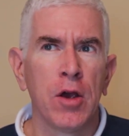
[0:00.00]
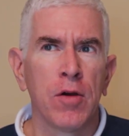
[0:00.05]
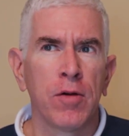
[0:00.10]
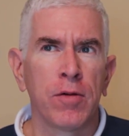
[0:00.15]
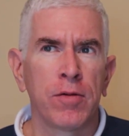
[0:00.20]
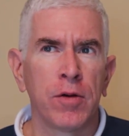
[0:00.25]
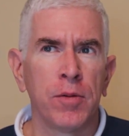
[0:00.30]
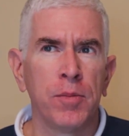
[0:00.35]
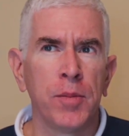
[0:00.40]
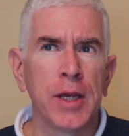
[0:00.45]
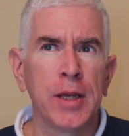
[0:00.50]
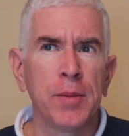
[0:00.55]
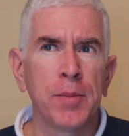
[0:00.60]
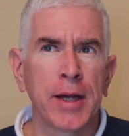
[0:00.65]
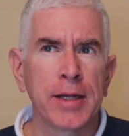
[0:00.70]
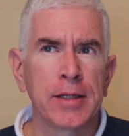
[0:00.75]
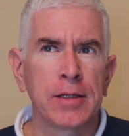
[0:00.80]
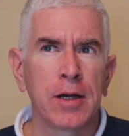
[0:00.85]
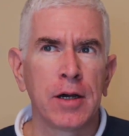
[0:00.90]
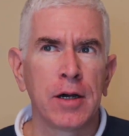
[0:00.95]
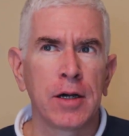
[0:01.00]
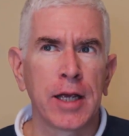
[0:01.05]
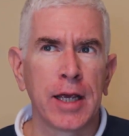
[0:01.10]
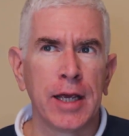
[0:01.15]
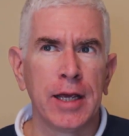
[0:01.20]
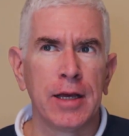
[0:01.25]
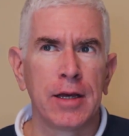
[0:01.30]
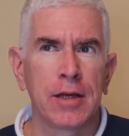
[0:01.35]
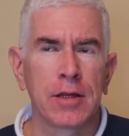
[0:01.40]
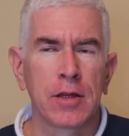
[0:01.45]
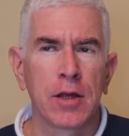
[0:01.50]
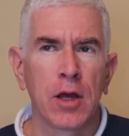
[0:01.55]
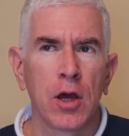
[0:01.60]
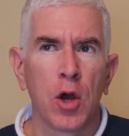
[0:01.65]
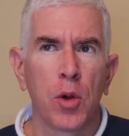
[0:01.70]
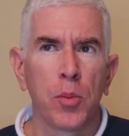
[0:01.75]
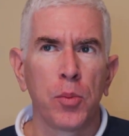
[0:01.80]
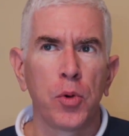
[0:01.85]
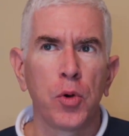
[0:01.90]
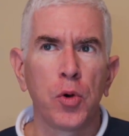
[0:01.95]
For me, my tongue is
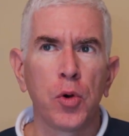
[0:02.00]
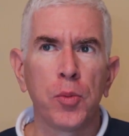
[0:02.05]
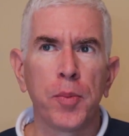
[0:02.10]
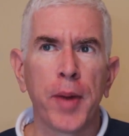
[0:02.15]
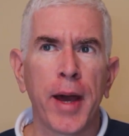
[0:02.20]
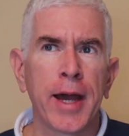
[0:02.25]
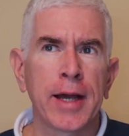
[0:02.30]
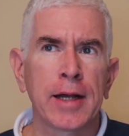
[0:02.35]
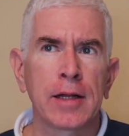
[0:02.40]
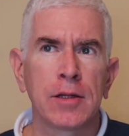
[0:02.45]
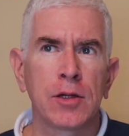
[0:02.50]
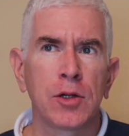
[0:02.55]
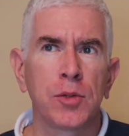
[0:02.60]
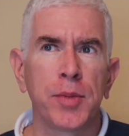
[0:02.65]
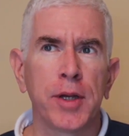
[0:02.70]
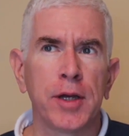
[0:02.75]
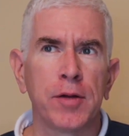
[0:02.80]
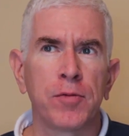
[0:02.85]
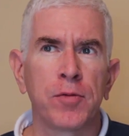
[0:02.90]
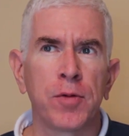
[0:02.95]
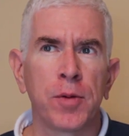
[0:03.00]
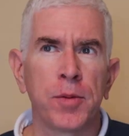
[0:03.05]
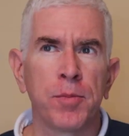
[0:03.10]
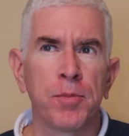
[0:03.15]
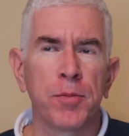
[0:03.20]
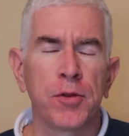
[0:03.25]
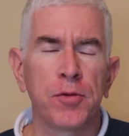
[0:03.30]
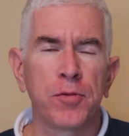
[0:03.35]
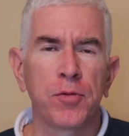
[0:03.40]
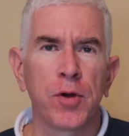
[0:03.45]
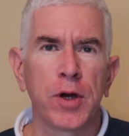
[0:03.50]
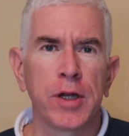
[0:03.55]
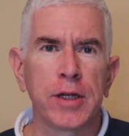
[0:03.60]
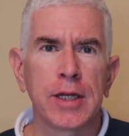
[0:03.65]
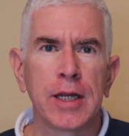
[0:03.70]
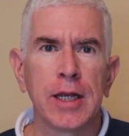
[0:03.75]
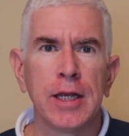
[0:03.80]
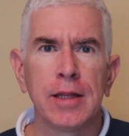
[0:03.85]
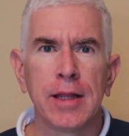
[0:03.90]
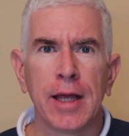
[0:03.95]
pulled back a little bit from the front
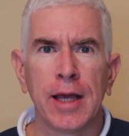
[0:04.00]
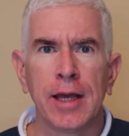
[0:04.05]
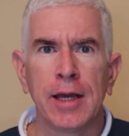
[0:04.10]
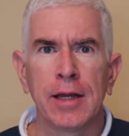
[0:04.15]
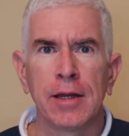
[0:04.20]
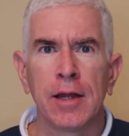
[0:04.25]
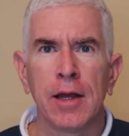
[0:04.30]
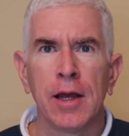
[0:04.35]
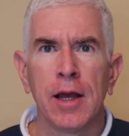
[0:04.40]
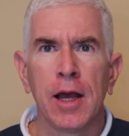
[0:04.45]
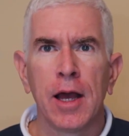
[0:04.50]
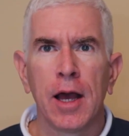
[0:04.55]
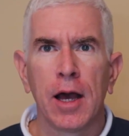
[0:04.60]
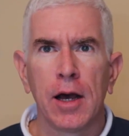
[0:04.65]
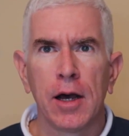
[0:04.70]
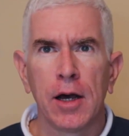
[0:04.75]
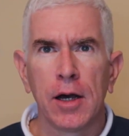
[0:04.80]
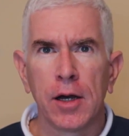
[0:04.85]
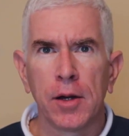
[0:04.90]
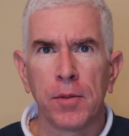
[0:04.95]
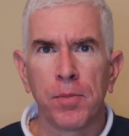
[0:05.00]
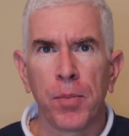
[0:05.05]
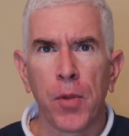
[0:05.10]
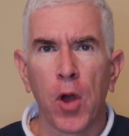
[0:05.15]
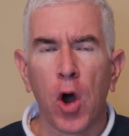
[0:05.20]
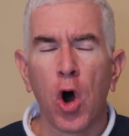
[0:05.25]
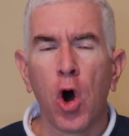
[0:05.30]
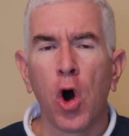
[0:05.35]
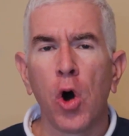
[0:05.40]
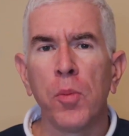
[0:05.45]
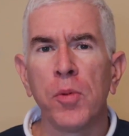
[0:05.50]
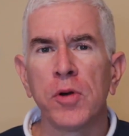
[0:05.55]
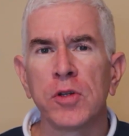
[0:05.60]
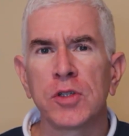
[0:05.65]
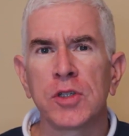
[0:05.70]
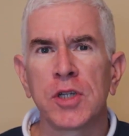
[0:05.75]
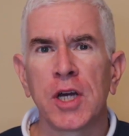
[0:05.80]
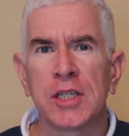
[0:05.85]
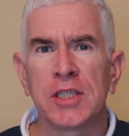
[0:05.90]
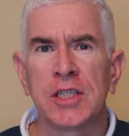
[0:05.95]
teeth and
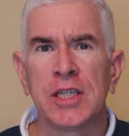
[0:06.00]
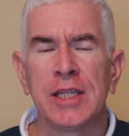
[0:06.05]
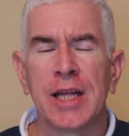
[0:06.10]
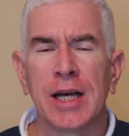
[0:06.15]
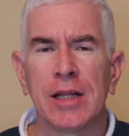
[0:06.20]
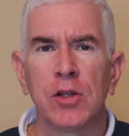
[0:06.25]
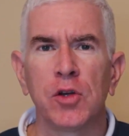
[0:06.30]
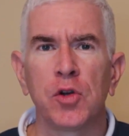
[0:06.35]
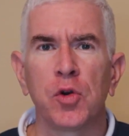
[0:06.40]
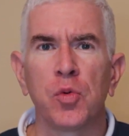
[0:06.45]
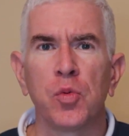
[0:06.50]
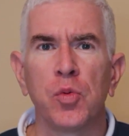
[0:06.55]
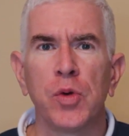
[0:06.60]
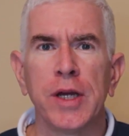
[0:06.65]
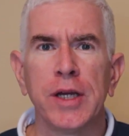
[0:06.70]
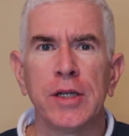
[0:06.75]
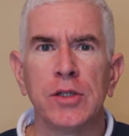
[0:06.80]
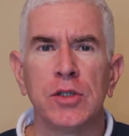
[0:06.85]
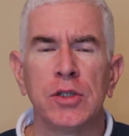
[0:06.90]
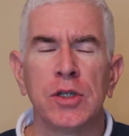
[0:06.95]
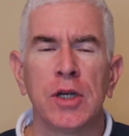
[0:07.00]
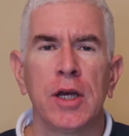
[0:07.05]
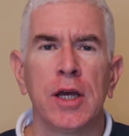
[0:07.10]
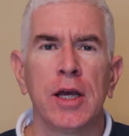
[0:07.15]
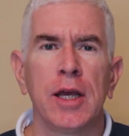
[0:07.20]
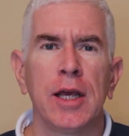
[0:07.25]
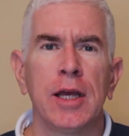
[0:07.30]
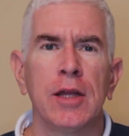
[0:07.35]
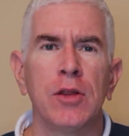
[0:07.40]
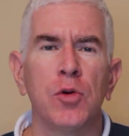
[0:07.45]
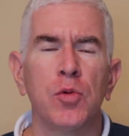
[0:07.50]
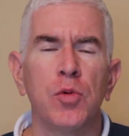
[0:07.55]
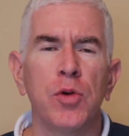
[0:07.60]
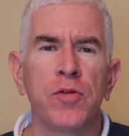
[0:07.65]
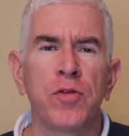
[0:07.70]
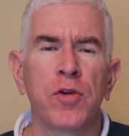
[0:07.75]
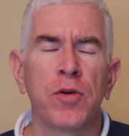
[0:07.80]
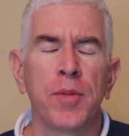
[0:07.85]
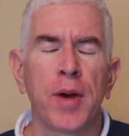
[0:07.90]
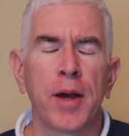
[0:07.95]
almost touching that little ridge in the
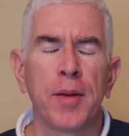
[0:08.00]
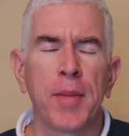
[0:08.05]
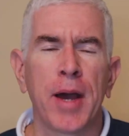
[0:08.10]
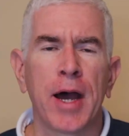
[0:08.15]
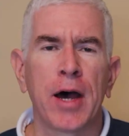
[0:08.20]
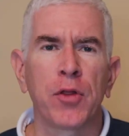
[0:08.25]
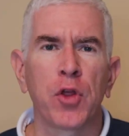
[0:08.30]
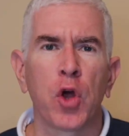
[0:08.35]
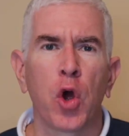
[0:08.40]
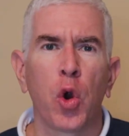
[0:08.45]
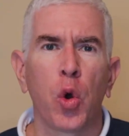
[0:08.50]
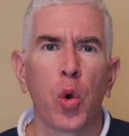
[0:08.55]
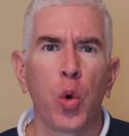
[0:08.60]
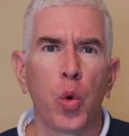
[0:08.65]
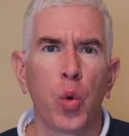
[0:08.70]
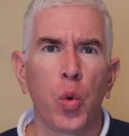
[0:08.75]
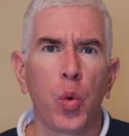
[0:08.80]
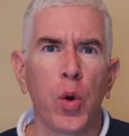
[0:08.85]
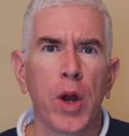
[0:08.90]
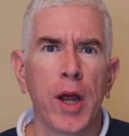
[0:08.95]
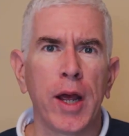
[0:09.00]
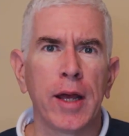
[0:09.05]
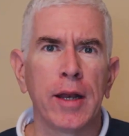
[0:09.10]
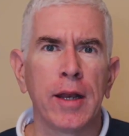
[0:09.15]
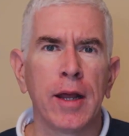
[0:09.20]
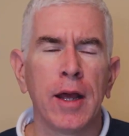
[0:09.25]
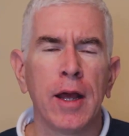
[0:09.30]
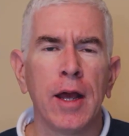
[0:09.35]
roof of my mouth, red.